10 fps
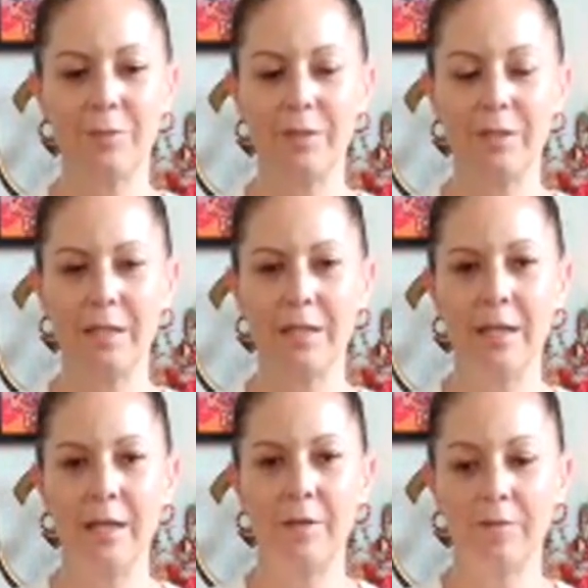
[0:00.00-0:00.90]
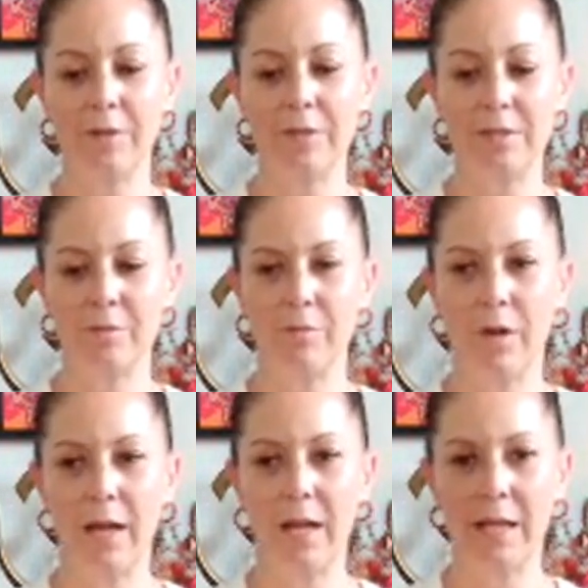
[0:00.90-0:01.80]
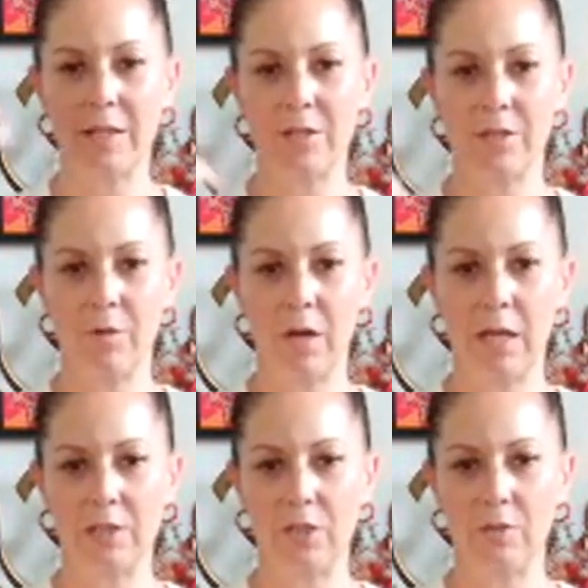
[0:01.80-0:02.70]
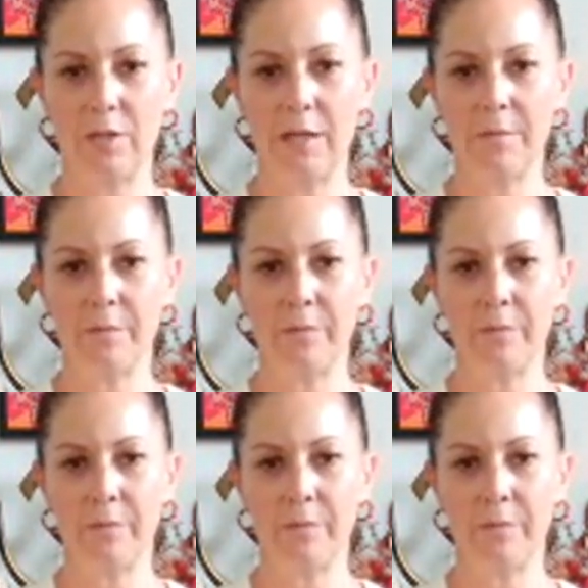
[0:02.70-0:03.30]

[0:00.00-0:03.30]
So bringing first the right hand to the right shoulder,